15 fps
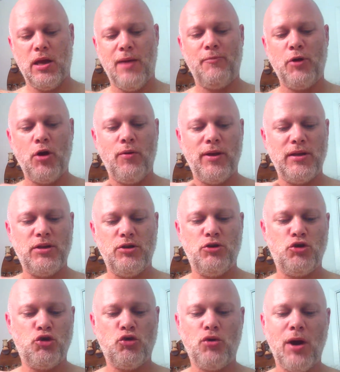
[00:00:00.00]
I'm going to
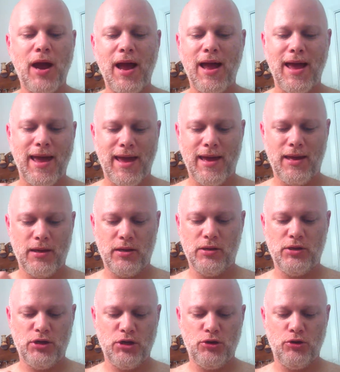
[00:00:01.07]
try
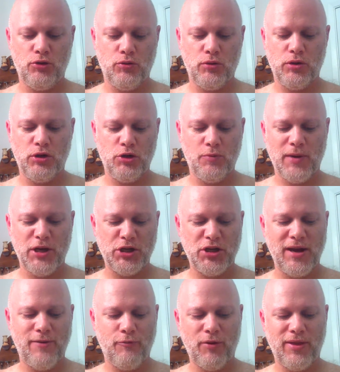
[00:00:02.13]
to do my
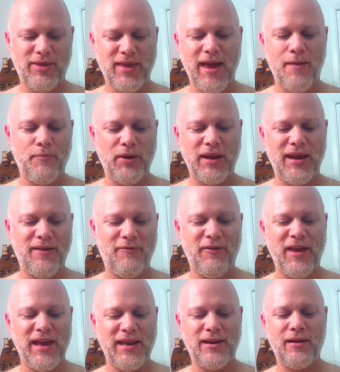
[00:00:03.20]
shave with that, but if
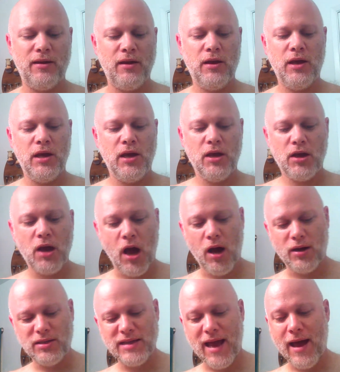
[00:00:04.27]
it
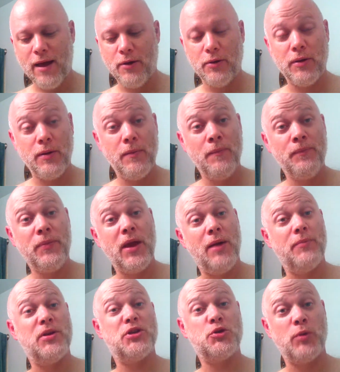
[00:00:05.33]
conks out,
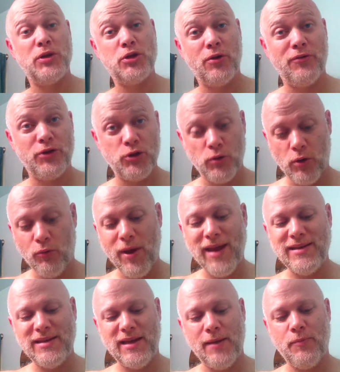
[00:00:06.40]
I'm going to switch over to a
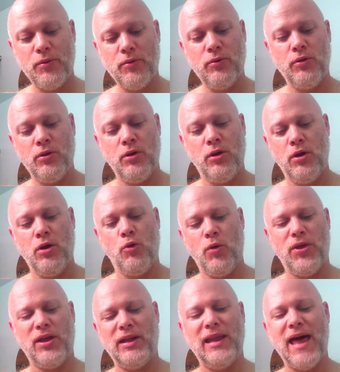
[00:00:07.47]
red tip
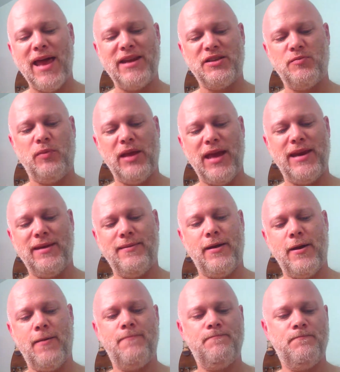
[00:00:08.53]
with a lattice blade in
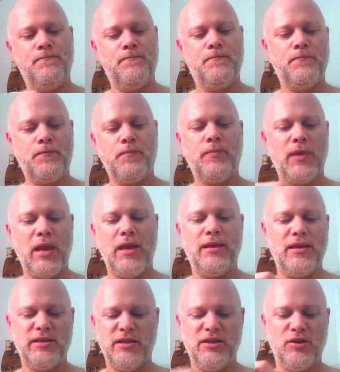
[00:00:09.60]
there. And
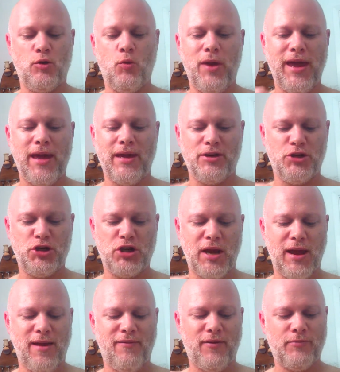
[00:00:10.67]
this is a weekend
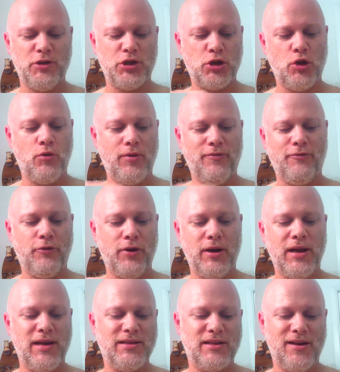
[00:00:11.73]
shave. I'm just going for a
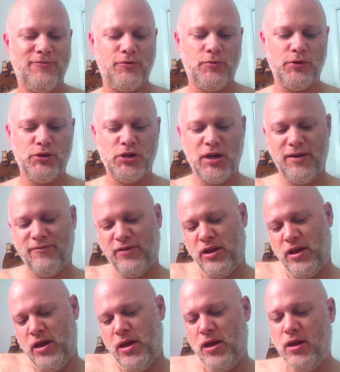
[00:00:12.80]
nice comfortable shave.
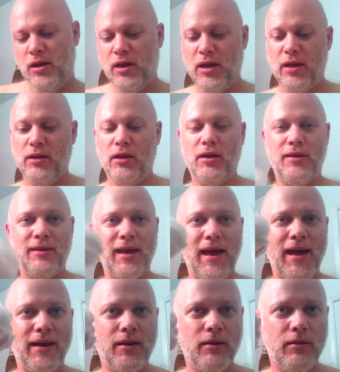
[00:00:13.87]
Yeah, look at
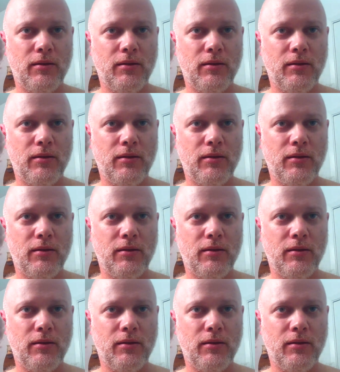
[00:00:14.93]
that.